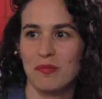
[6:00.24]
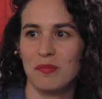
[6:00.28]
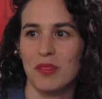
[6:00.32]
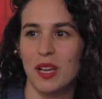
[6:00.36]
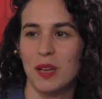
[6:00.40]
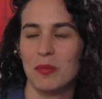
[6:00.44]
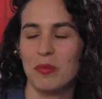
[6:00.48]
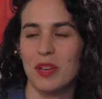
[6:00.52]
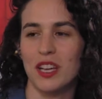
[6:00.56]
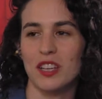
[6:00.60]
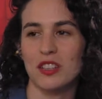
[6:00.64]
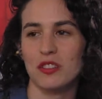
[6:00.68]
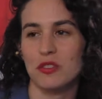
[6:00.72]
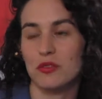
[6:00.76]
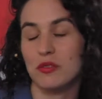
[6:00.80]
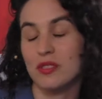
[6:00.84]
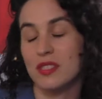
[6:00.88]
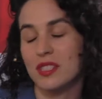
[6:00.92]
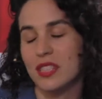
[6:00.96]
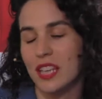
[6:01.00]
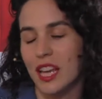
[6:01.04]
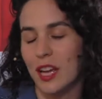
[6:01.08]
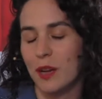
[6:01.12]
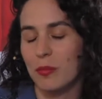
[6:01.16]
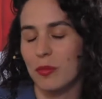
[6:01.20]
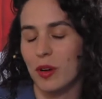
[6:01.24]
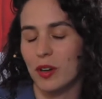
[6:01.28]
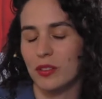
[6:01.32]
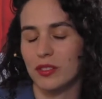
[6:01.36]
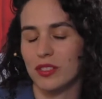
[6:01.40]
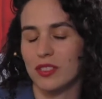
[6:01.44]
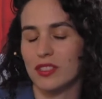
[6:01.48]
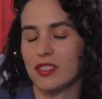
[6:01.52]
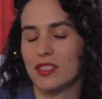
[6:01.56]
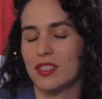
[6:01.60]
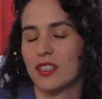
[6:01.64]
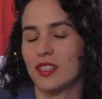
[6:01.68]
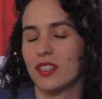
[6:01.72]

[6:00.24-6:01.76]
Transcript: Maybe I should say about this.